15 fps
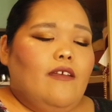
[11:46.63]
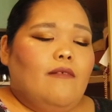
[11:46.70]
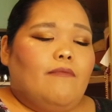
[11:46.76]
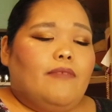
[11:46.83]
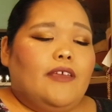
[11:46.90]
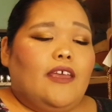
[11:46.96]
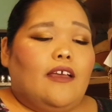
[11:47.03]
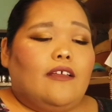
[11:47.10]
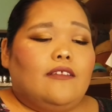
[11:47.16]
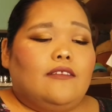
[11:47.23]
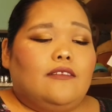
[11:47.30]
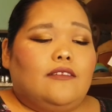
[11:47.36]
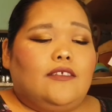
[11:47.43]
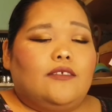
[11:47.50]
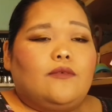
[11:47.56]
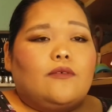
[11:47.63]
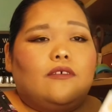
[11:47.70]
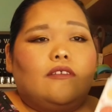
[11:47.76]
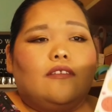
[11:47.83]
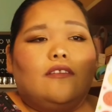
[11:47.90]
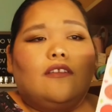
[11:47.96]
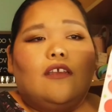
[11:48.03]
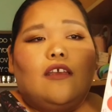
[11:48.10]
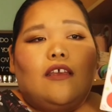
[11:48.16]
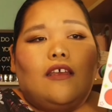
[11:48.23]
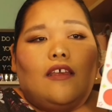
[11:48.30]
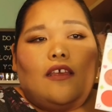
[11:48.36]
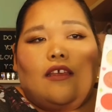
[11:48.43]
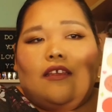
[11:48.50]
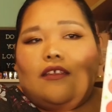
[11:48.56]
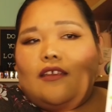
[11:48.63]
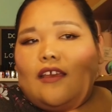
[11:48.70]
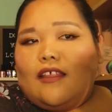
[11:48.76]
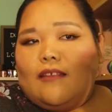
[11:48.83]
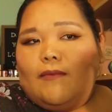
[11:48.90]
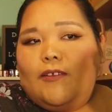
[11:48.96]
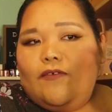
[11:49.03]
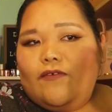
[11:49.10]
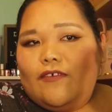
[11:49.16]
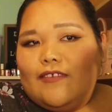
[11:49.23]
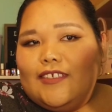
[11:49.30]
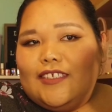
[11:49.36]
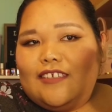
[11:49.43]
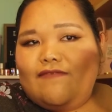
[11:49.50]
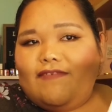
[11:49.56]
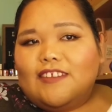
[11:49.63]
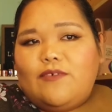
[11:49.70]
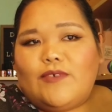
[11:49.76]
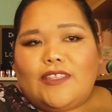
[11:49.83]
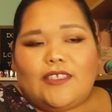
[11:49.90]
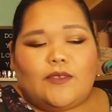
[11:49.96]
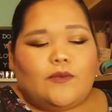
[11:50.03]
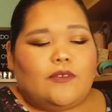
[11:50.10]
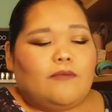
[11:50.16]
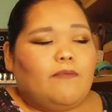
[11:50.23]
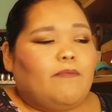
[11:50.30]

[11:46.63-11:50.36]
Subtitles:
But yeah, this one. Yeah, let me know if you want to see a video with this one.